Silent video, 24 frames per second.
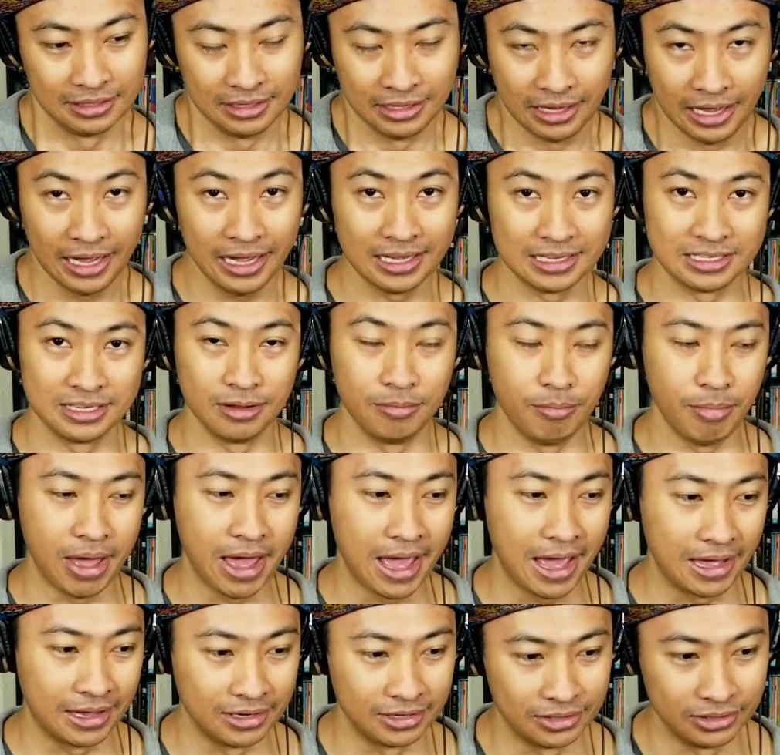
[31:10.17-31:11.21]
that guy's a
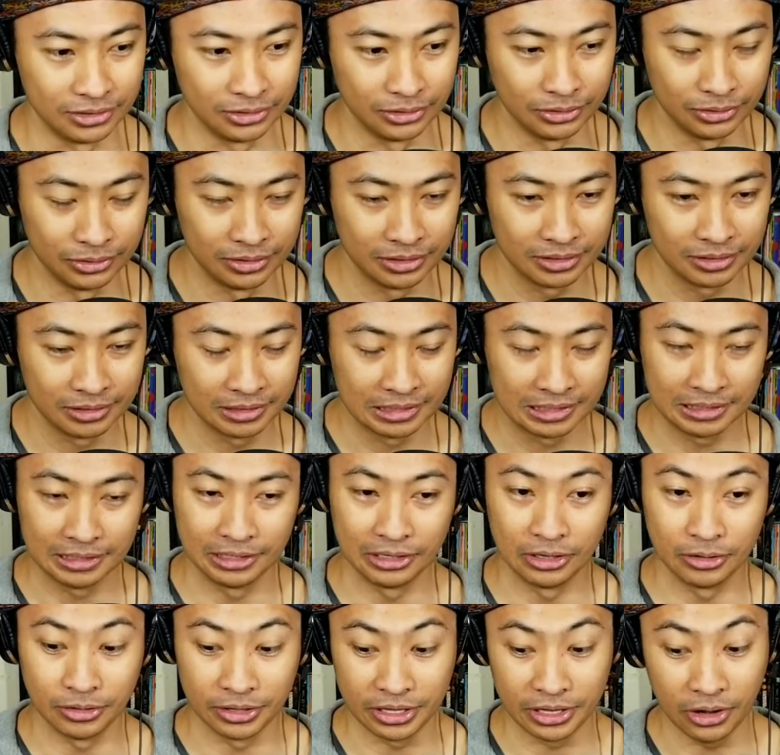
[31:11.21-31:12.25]
man, dude. You
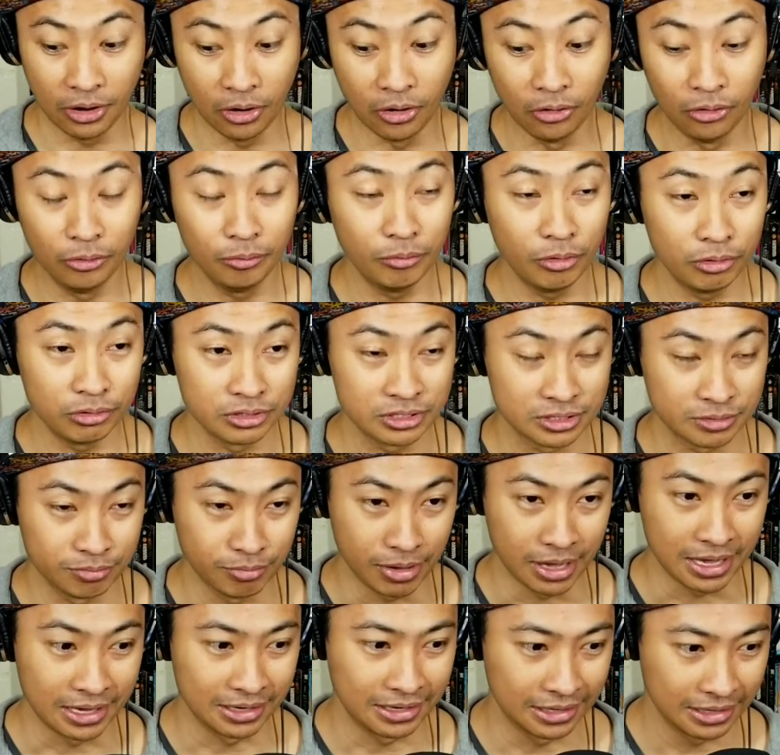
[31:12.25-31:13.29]
know, he almost
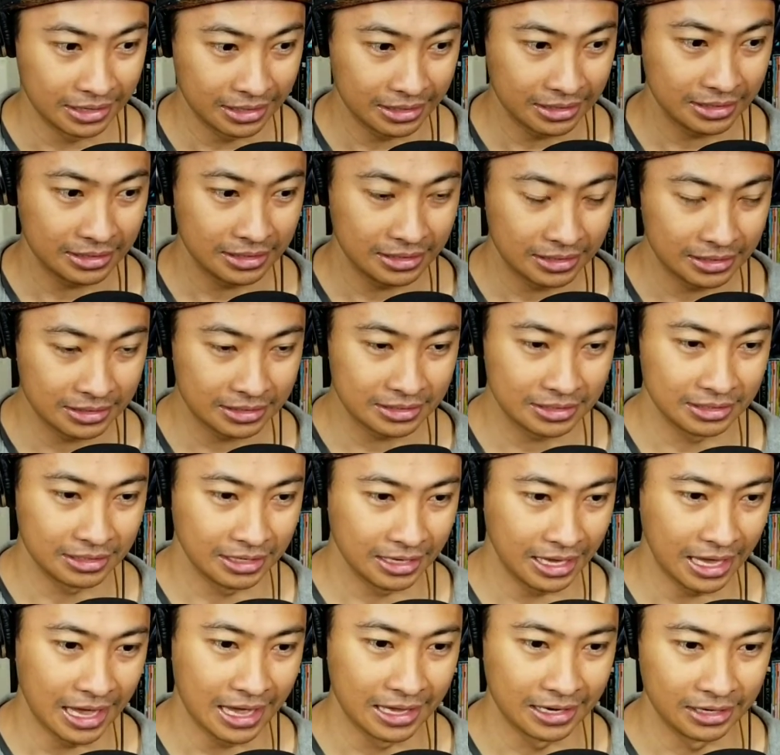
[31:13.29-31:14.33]
made it to
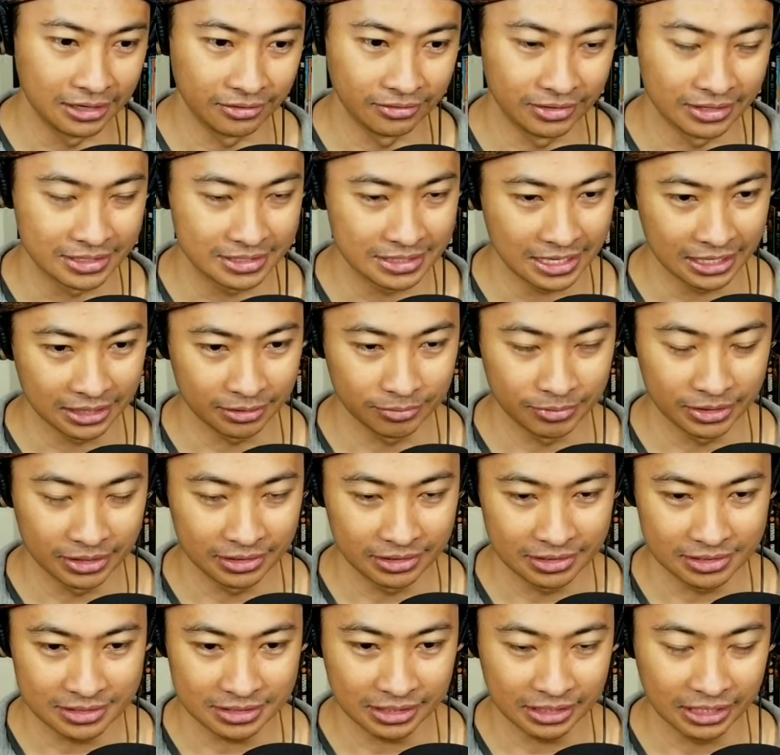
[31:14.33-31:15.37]
the end of the segment.
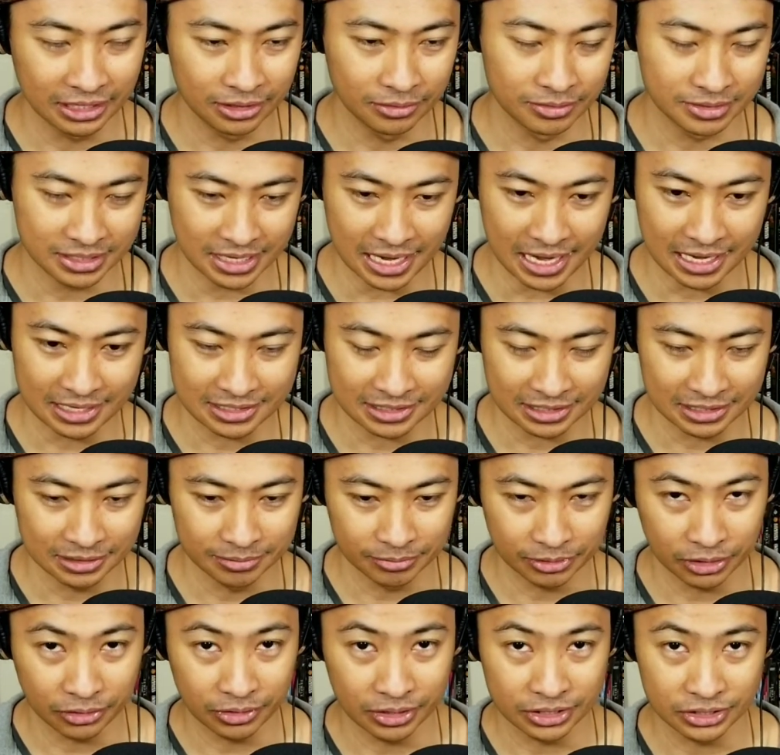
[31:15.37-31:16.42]
This lady was asking him
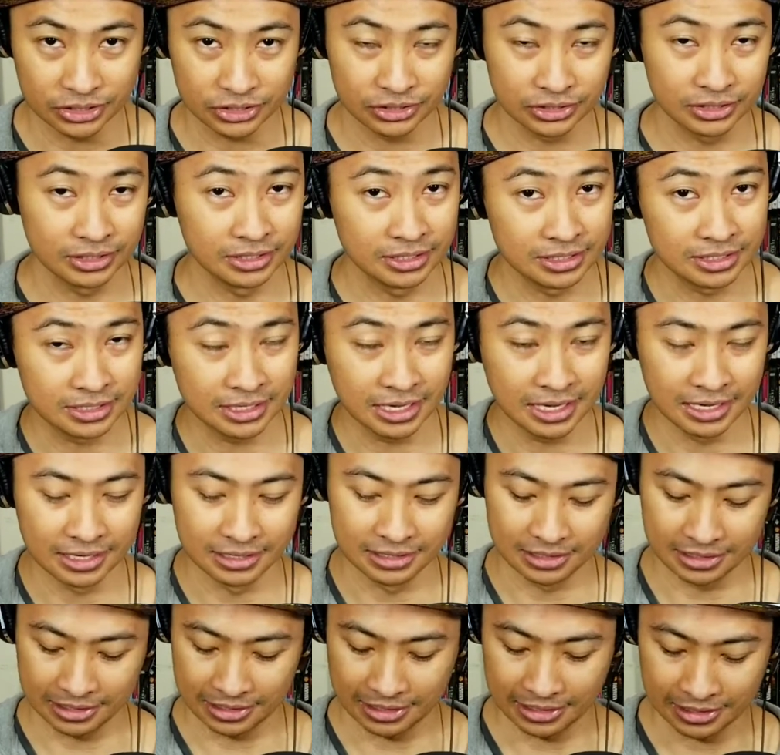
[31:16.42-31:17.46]
questions,
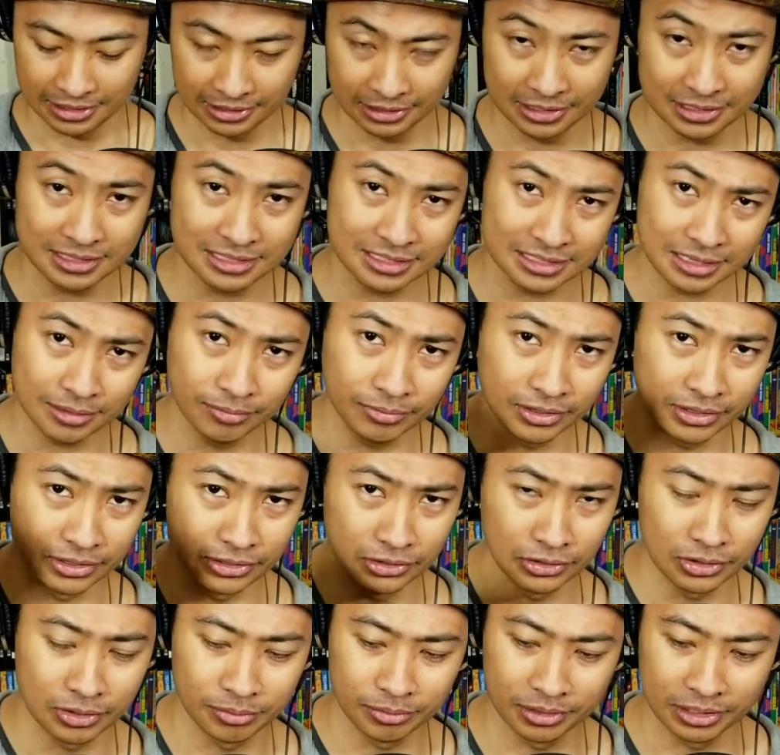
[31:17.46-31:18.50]
and uh, this is something
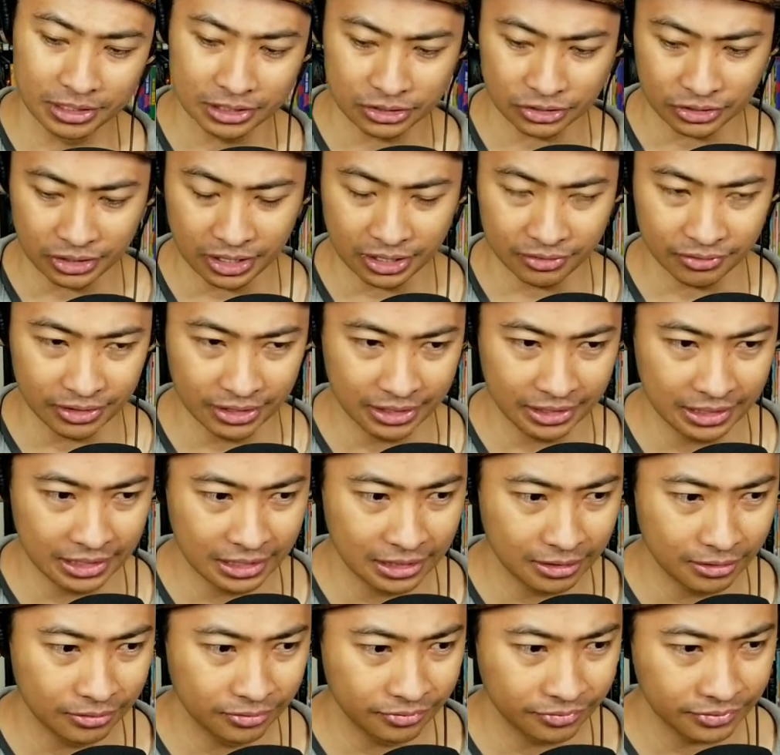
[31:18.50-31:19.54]
new I'm gonna try right
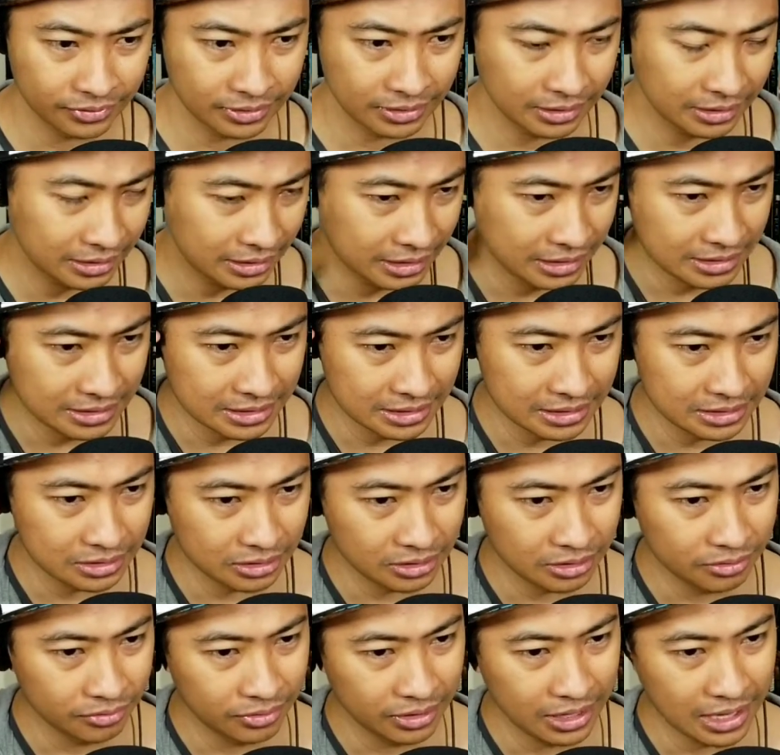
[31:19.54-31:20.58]
now. These are sort
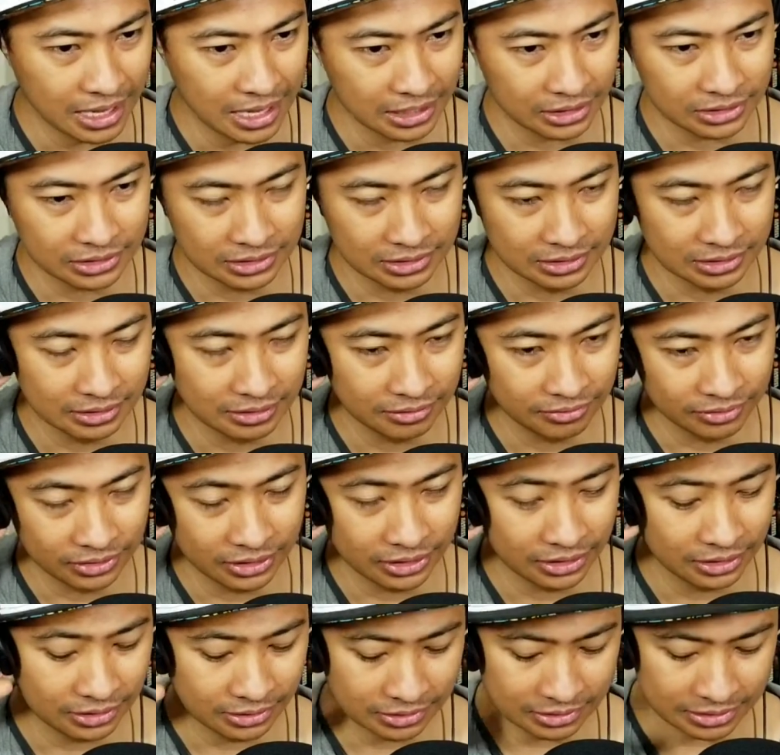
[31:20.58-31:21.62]
of reaction
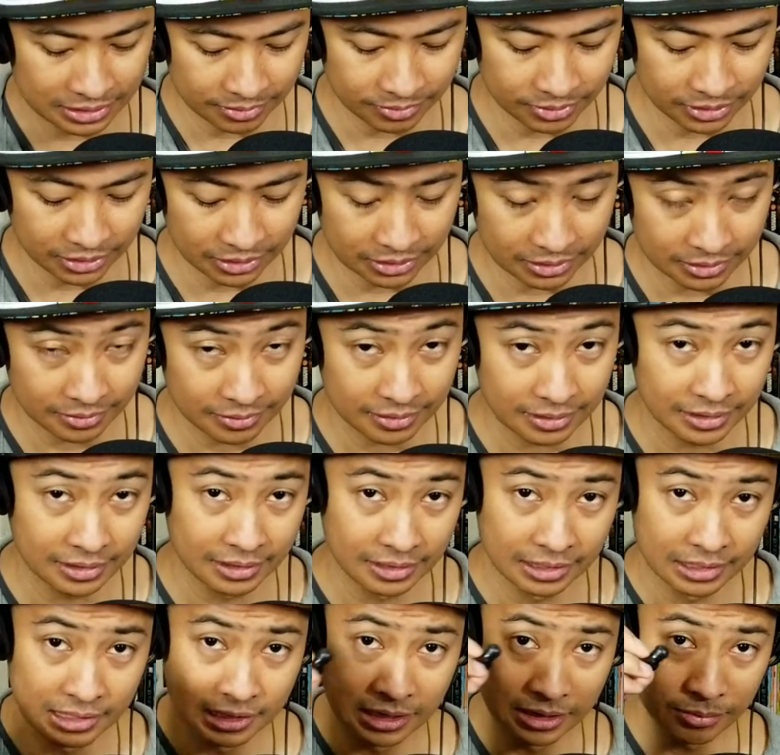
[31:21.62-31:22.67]
videos. I'm gonna
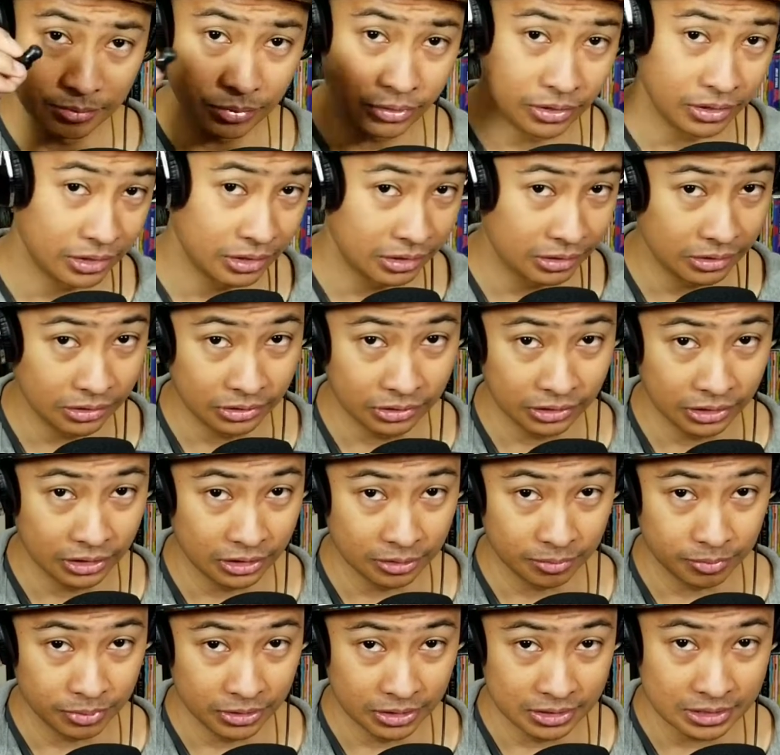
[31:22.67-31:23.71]
put in a little
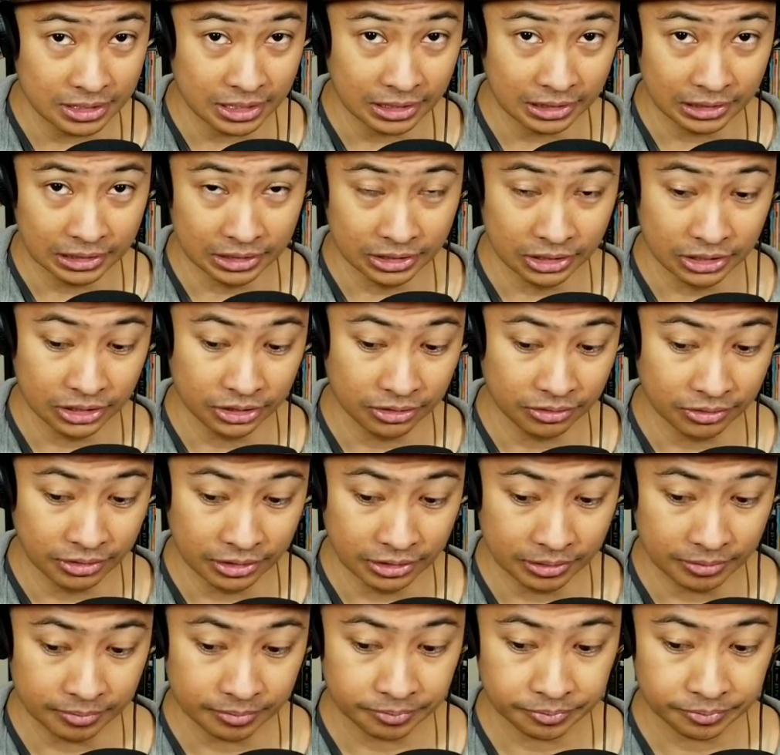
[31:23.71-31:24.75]
earpiece so I can hear it,